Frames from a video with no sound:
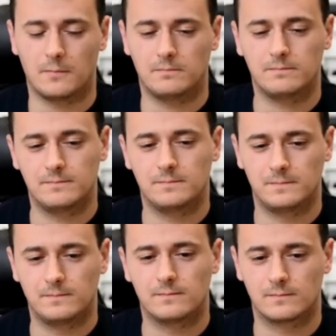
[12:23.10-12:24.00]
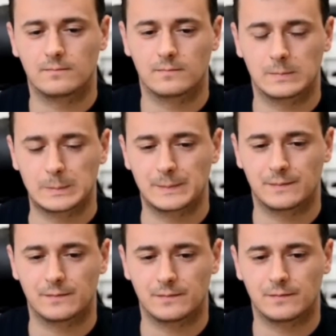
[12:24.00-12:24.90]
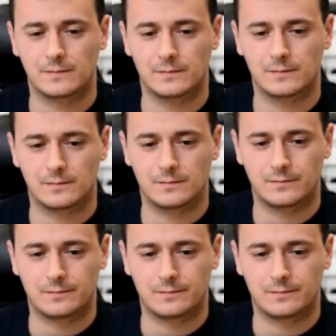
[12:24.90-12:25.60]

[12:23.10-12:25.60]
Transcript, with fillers: and 50 or whatever. You,